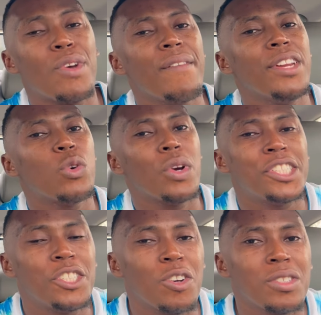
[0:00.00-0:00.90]
If you have any
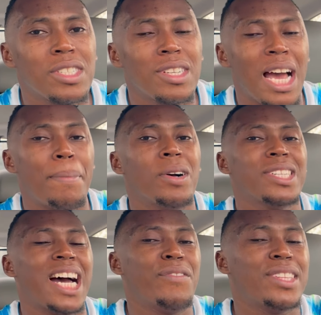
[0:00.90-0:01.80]
questions
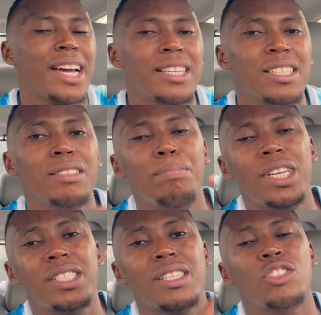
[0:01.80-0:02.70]
about advertising,
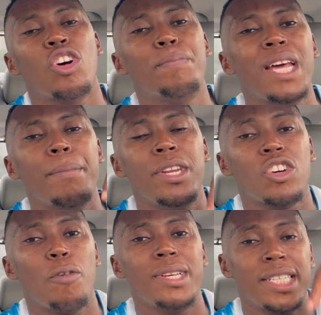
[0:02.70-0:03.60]
please drop them in
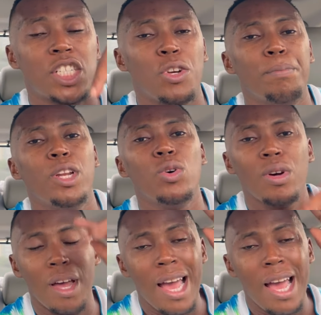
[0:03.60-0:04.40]
the comment section below.